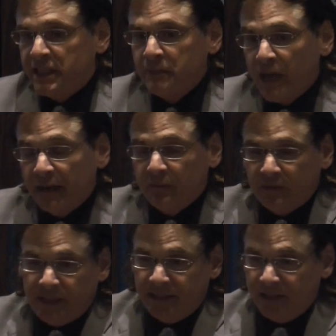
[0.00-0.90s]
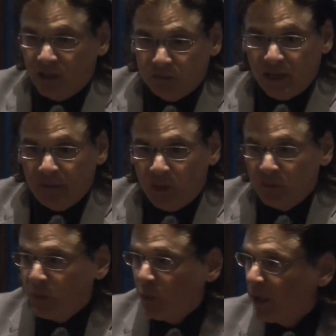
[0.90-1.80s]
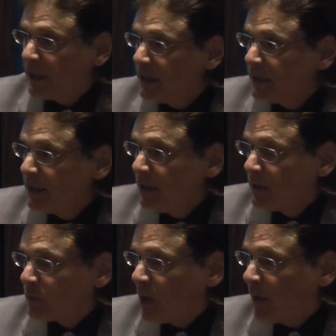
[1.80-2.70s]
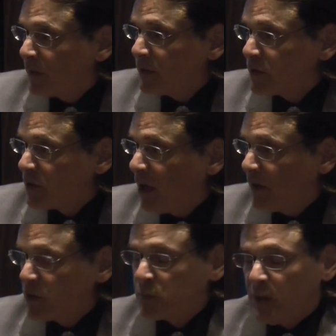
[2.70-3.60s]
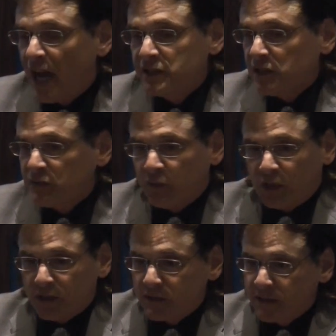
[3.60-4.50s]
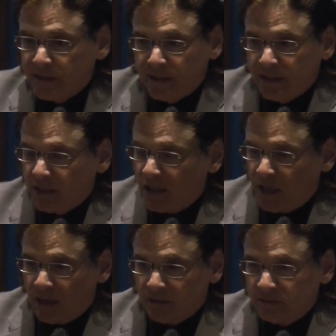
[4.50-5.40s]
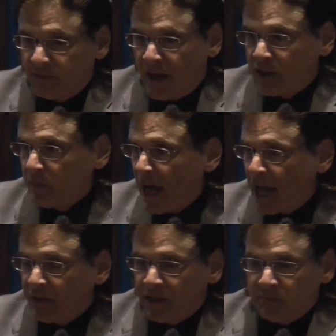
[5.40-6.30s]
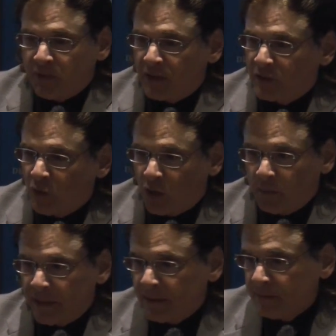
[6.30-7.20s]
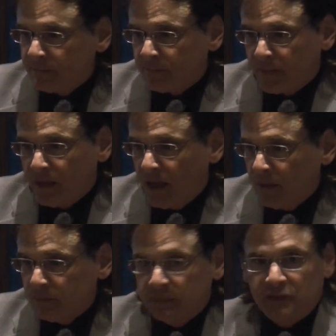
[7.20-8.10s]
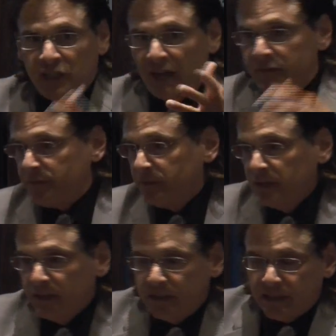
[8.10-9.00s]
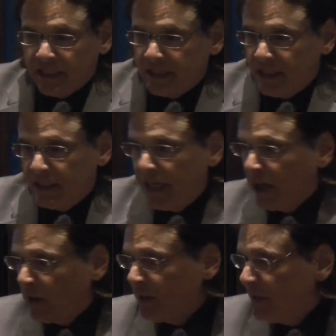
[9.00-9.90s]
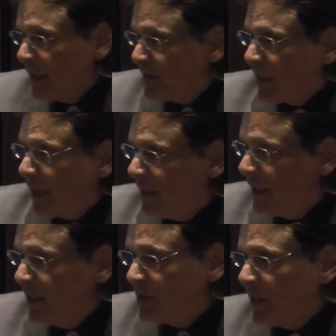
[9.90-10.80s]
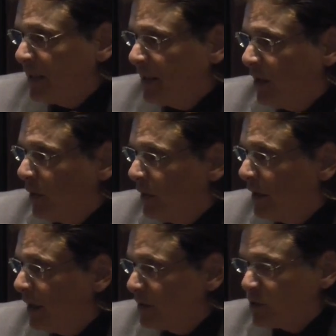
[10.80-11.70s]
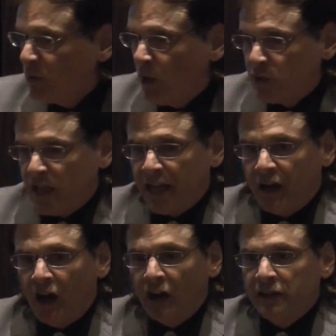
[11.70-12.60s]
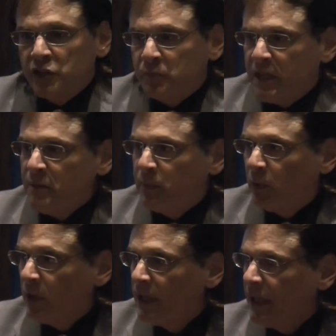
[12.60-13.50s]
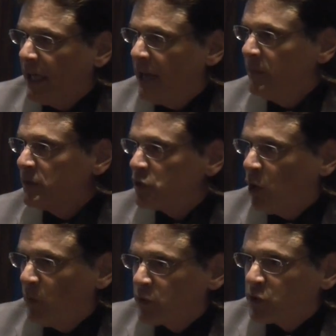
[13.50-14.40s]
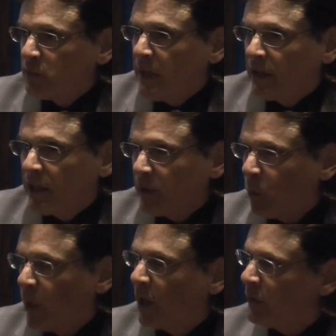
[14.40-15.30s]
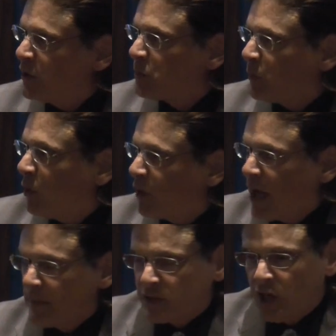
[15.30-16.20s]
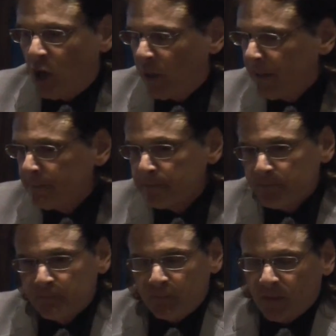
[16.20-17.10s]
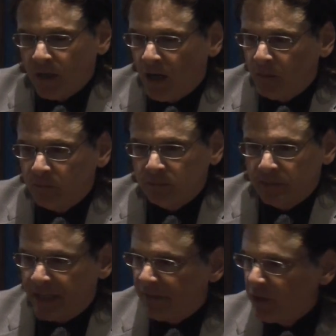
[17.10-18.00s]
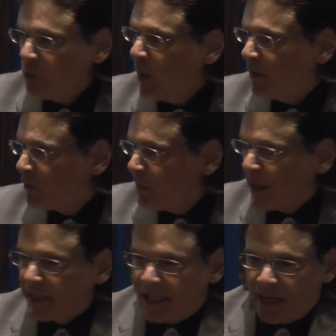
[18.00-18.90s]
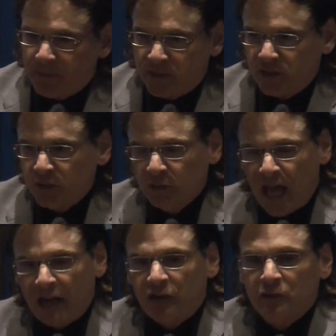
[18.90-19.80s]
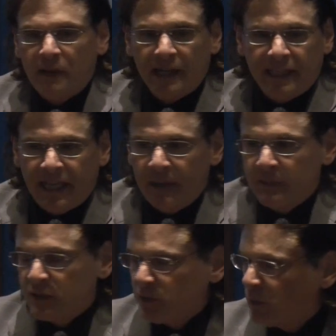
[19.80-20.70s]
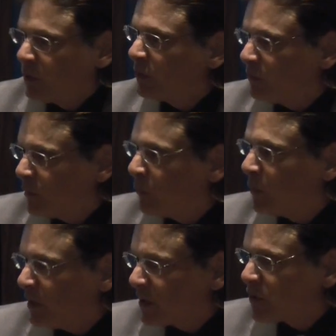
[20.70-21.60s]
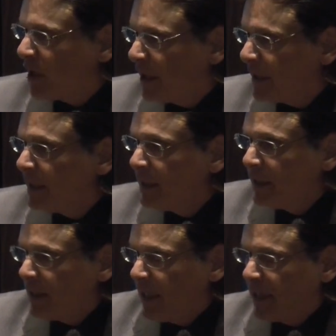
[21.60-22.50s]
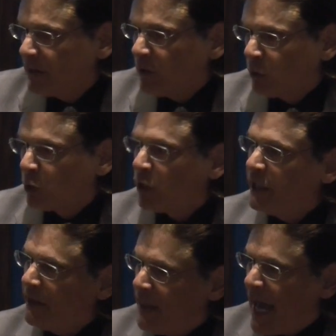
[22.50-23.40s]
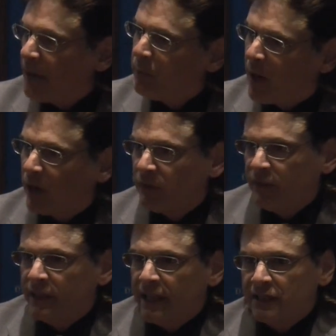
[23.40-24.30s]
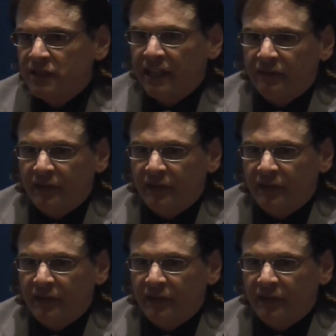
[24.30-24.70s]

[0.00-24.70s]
team at one point throughout this process for us. Father Myron, Brother Norman, Jeff, and Aaron, the SIDs, Sue Hozak, all these people have been so instrumental in where this program is going. We got a new weight room on campus, a new locker room on campus, so we're real excited. And learning that part of it, that St.